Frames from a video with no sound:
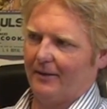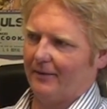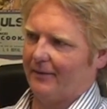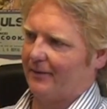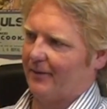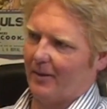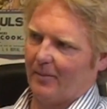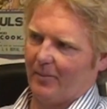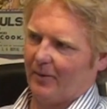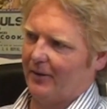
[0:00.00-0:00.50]

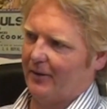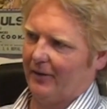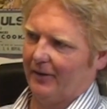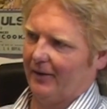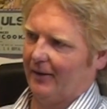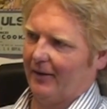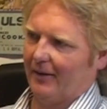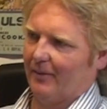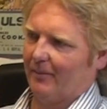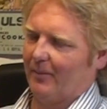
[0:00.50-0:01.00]
of
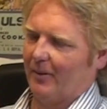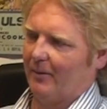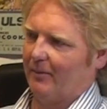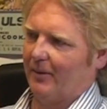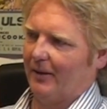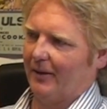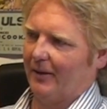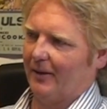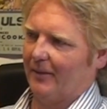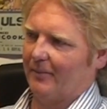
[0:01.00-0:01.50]
opportunity are
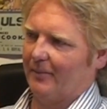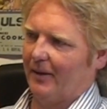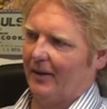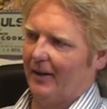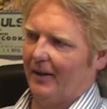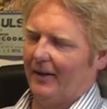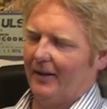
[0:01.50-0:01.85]
bubbling up.